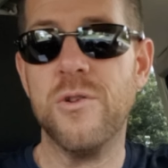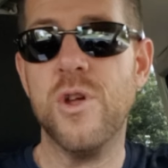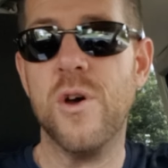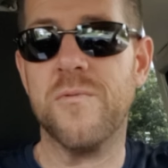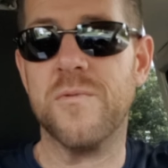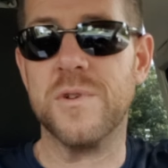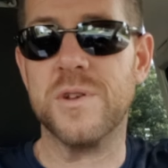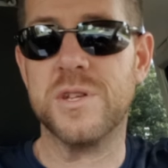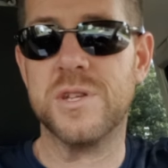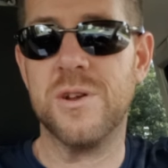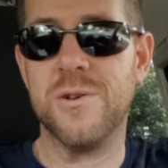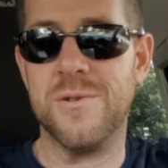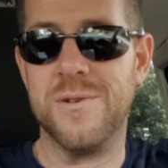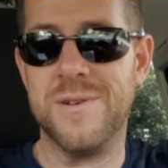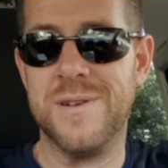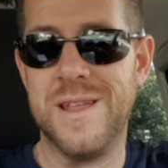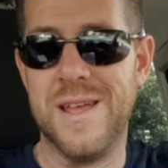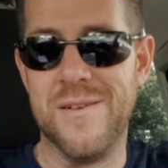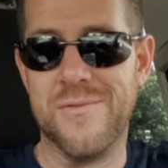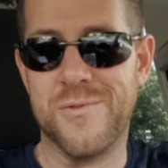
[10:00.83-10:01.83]
know for
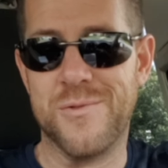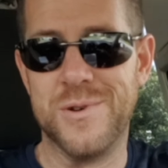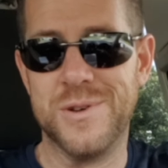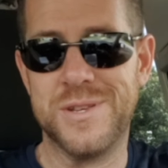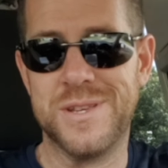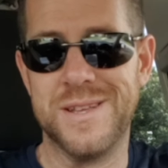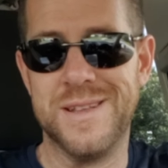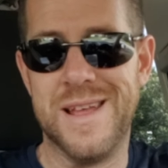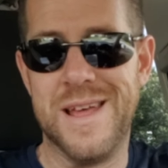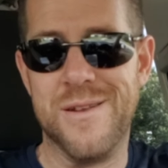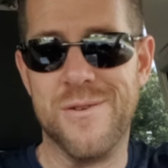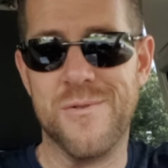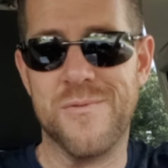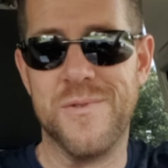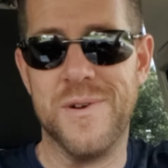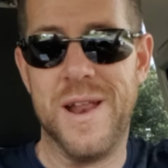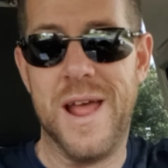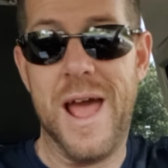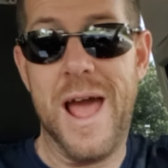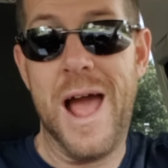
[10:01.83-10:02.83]
certain if Kristen and her
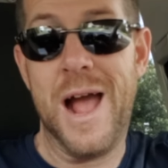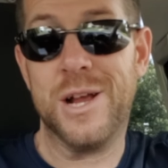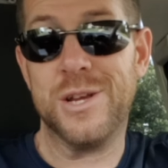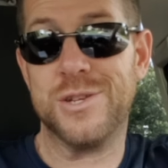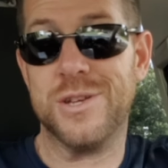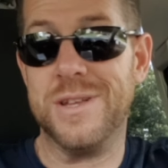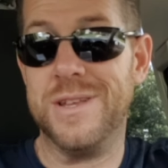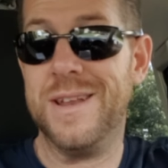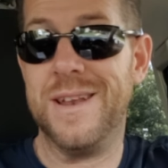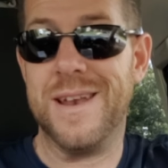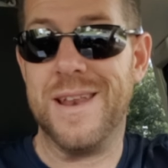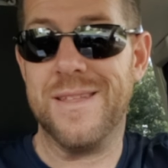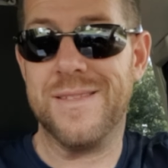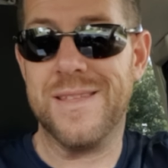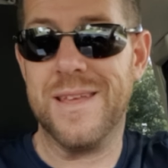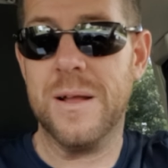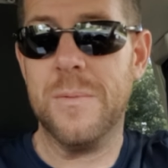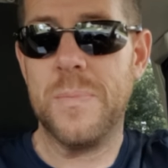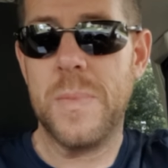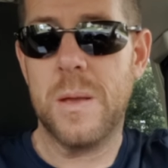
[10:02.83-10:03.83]
friend actually did
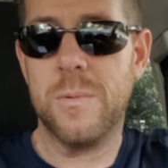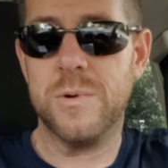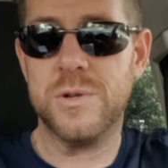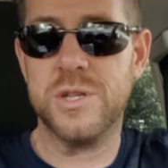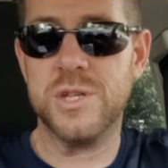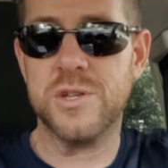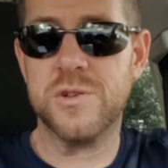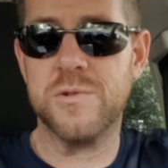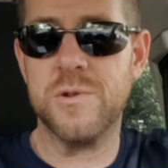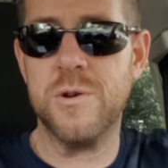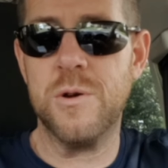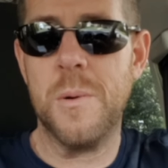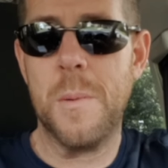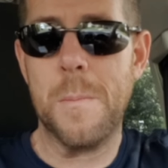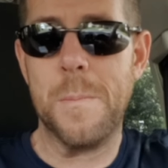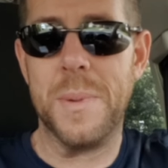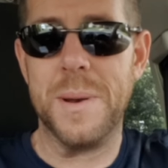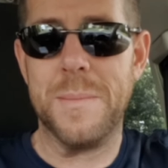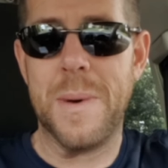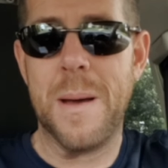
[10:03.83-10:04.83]
anything, which is true,
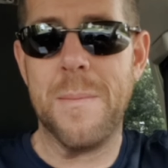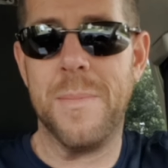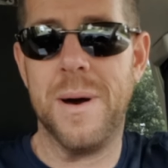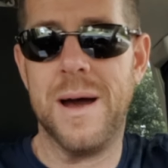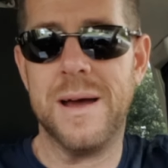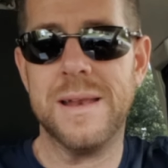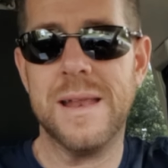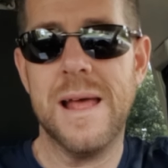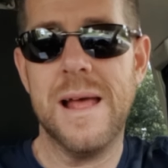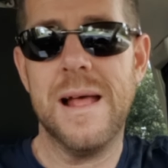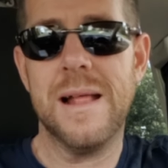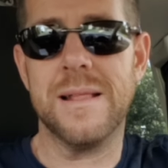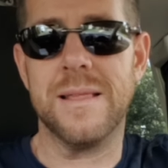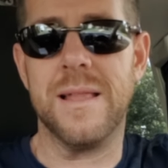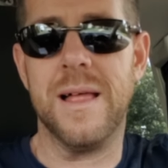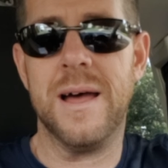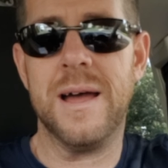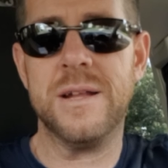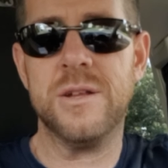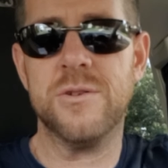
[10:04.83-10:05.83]
but in my mind,
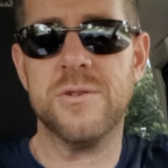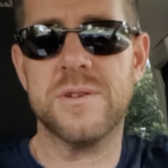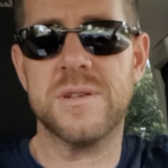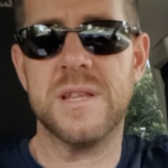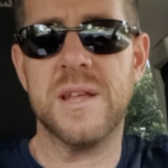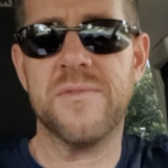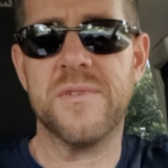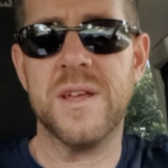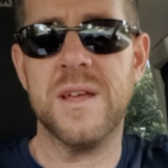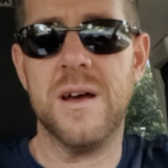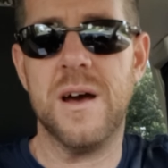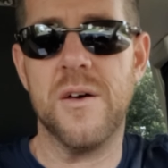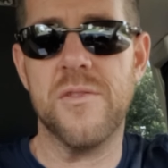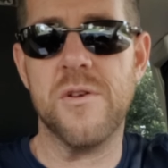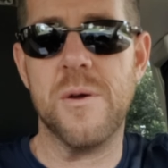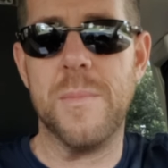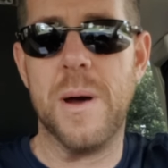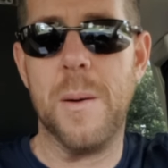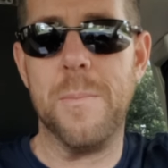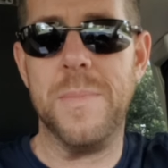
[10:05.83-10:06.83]
lying to your significant
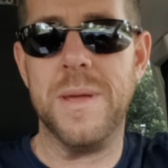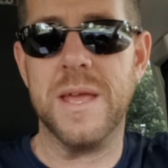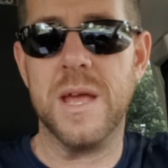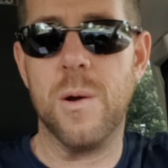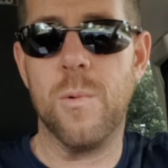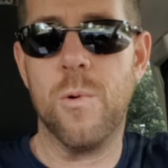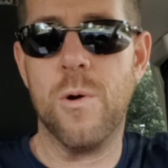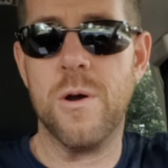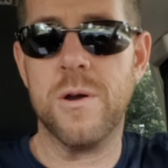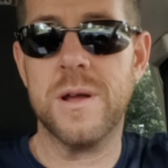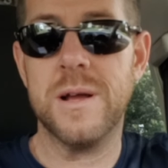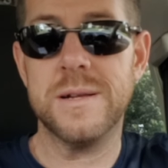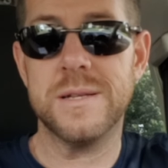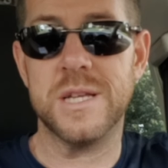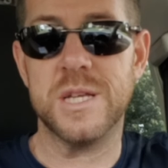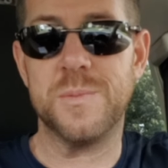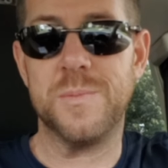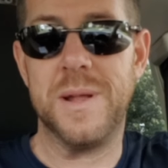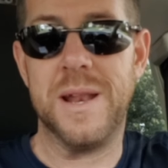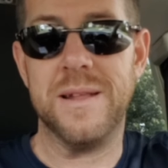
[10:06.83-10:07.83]
other about being at work
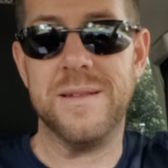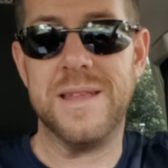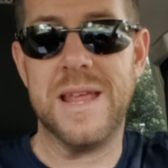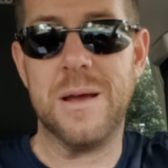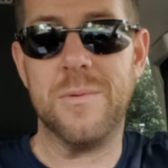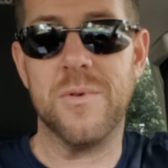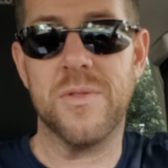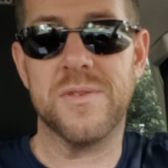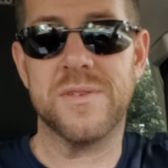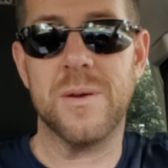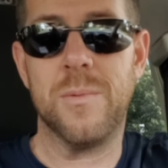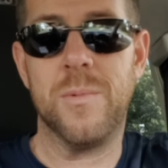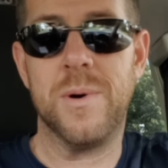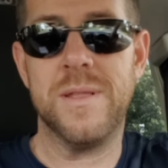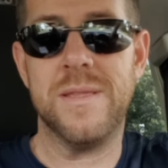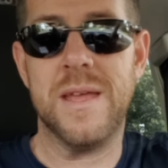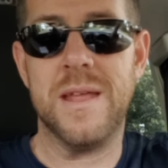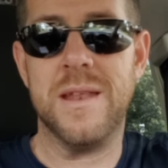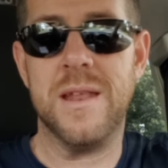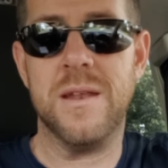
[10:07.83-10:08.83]
to spend a day with
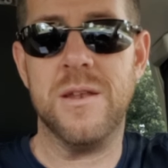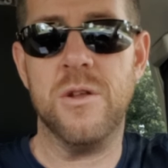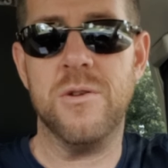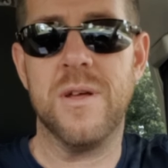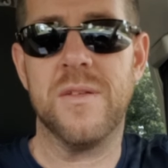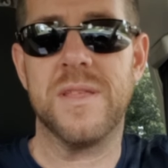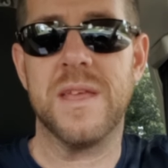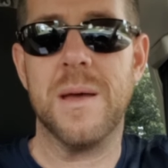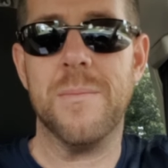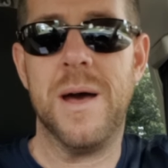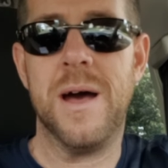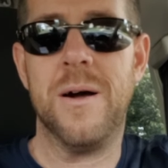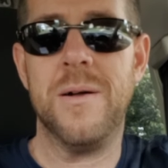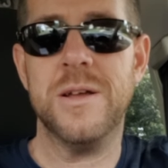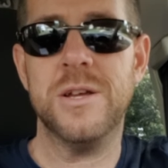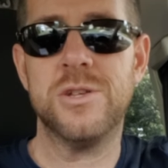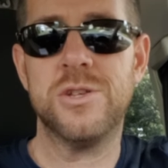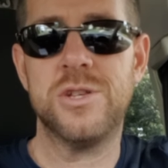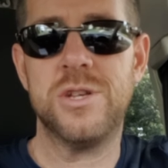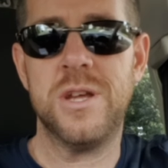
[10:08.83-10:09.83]
someone they didn't know nothing
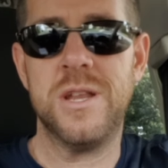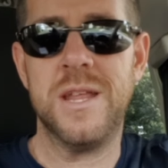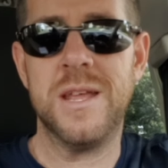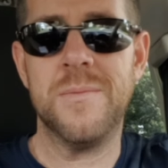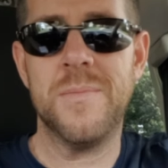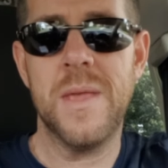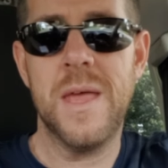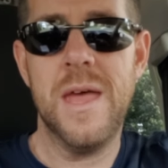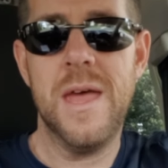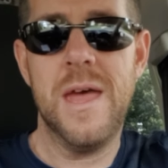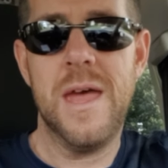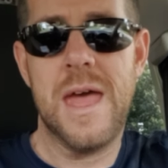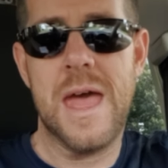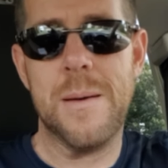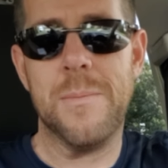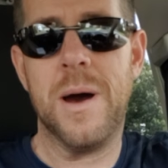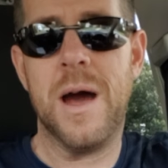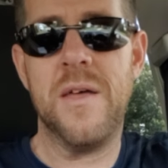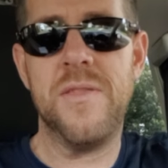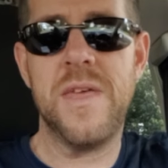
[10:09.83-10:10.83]
about is cheating.
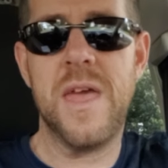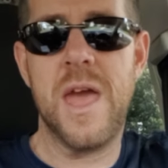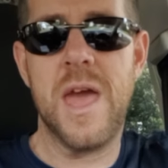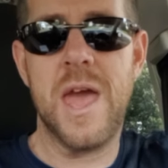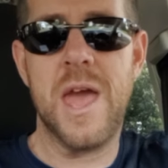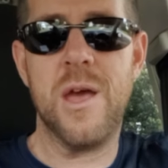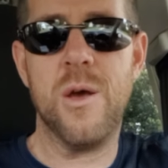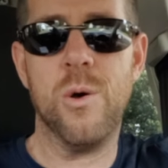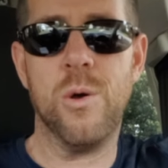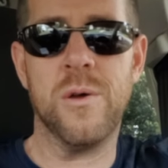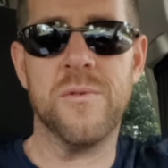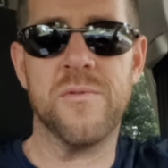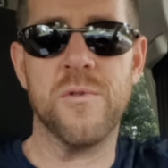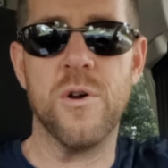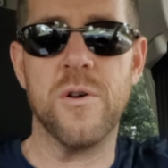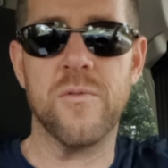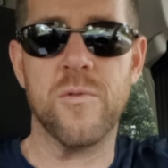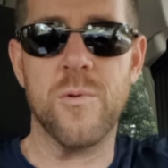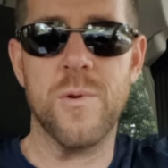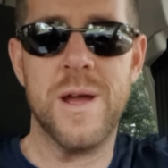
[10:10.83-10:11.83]
Am I the a-hole for
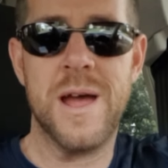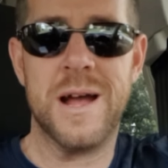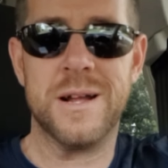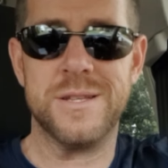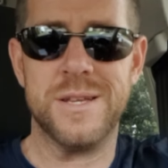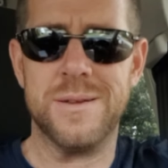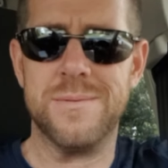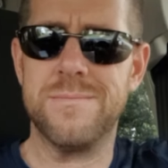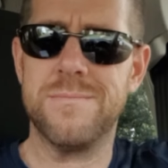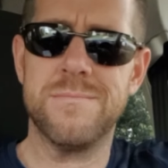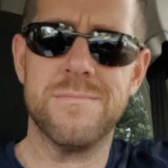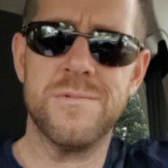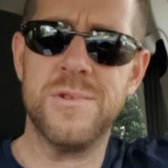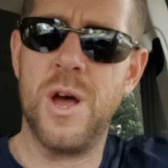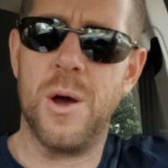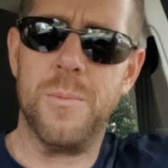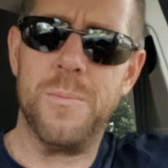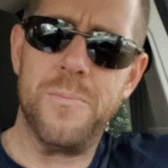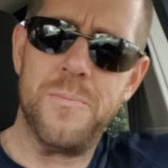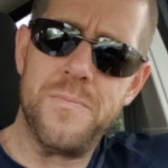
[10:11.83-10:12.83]
overreacting?
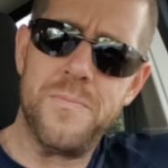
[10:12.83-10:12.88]
No.